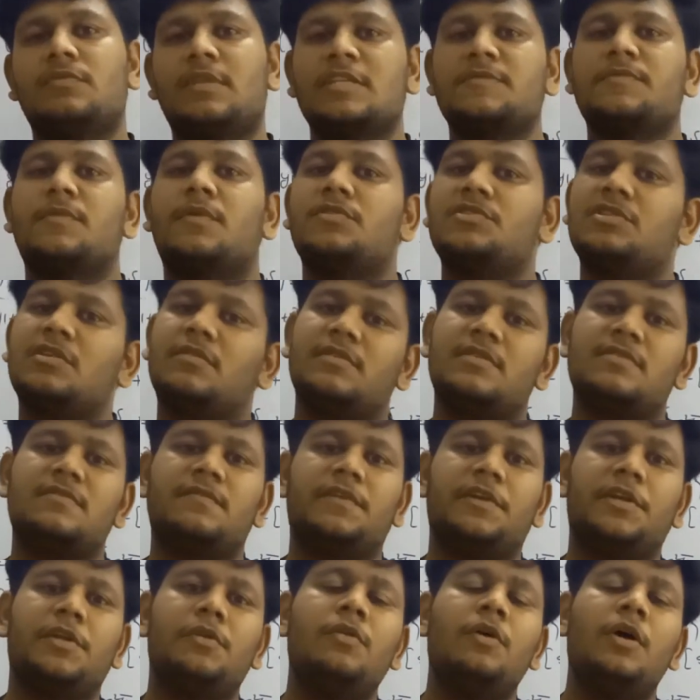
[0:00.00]
for watching this
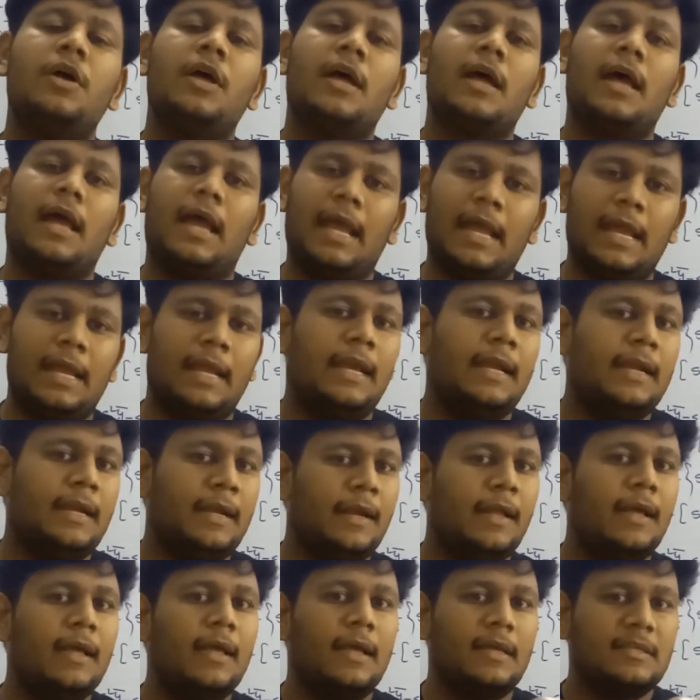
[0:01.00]
video,
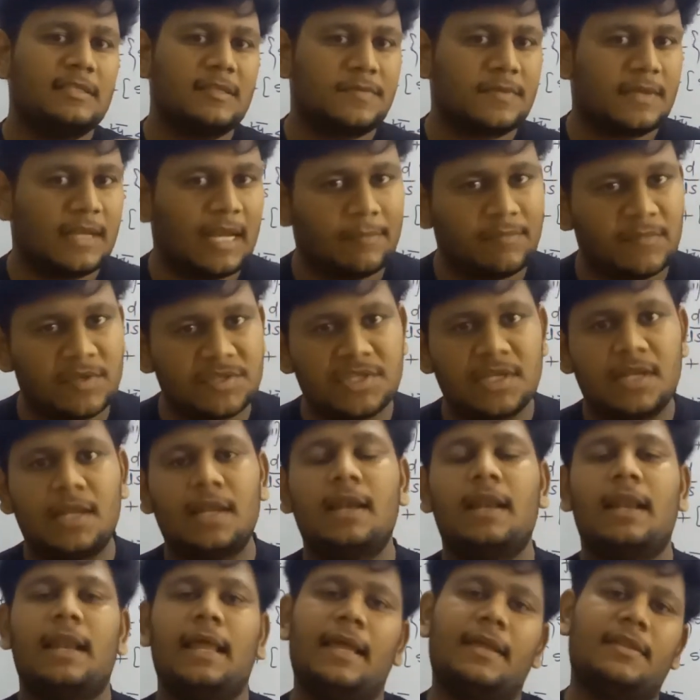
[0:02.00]
and subscribe the
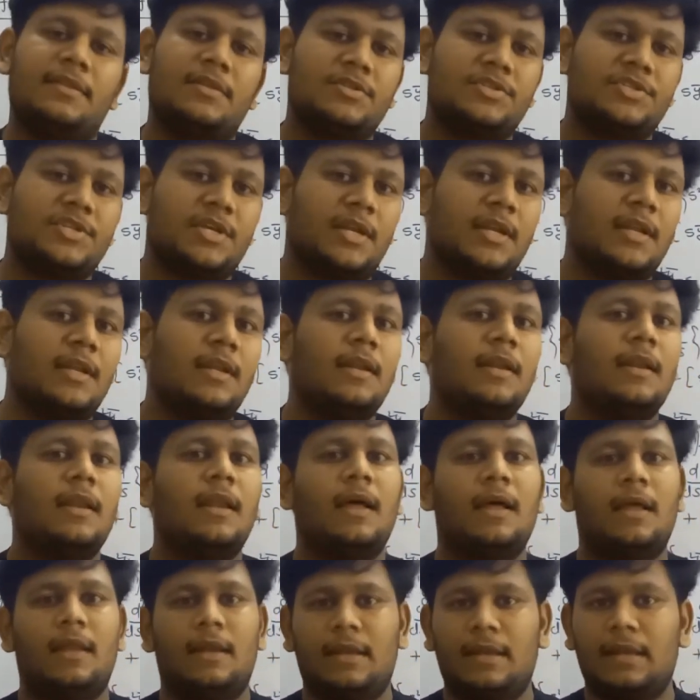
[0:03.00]
channel, like the
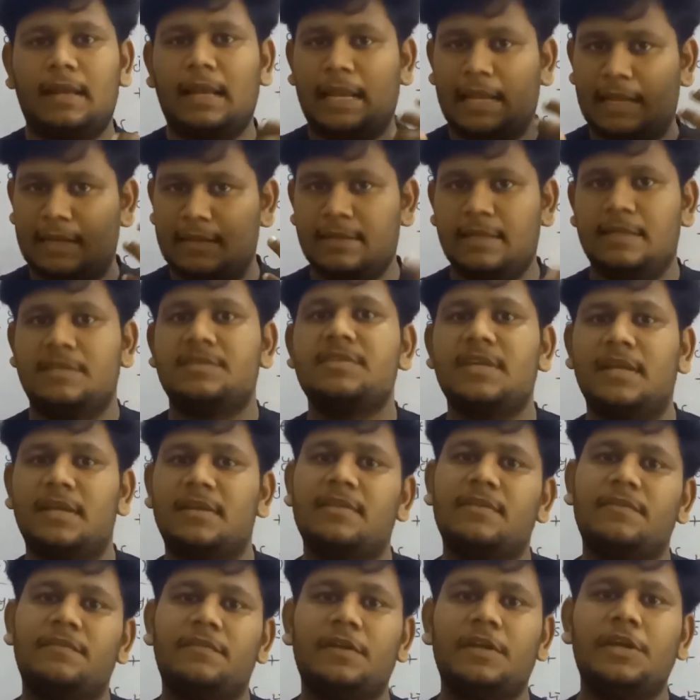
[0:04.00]
channel,
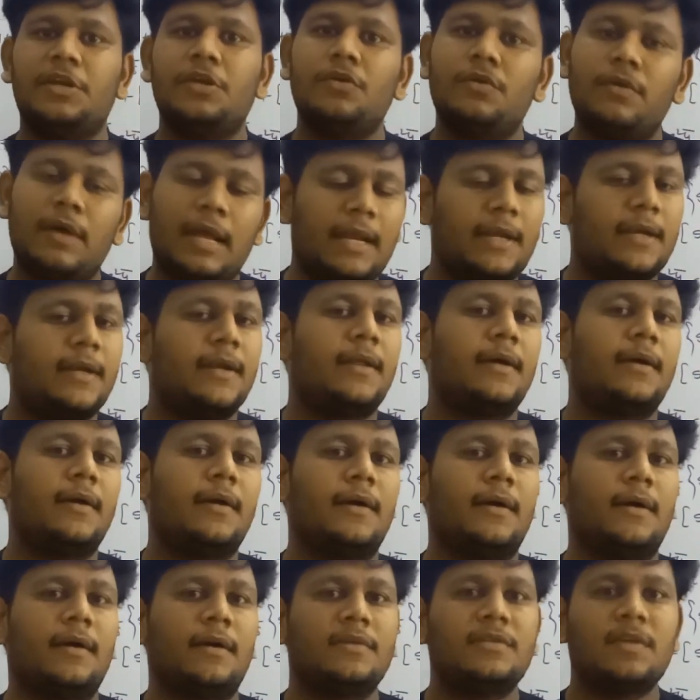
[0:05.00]
share the video, and
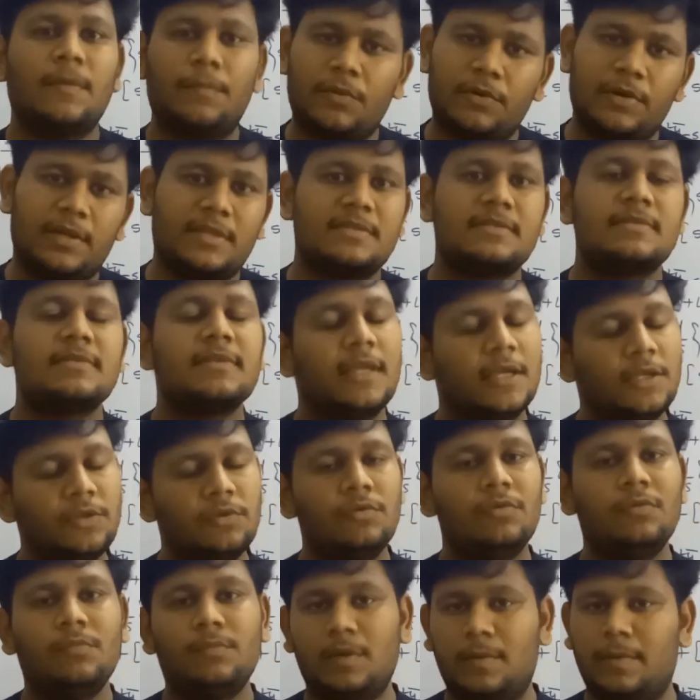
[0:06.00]
support us. Thank
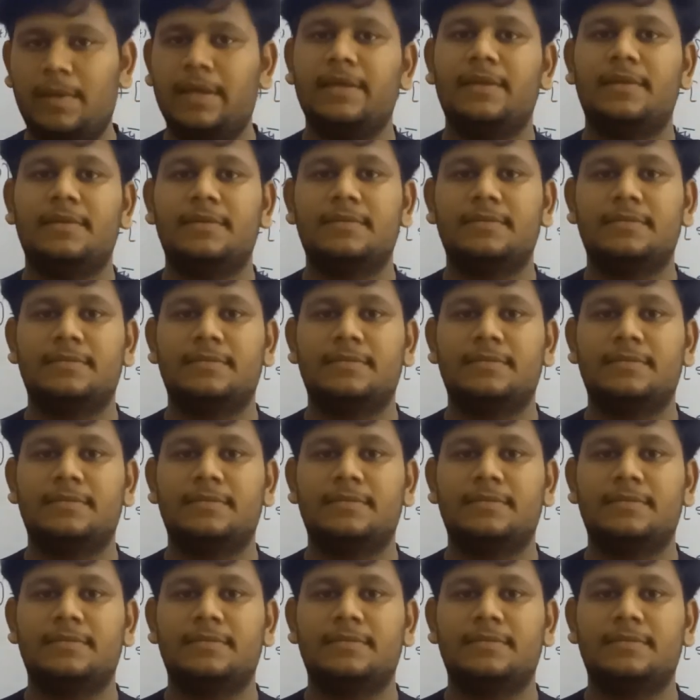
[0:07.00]
you. Bye bye.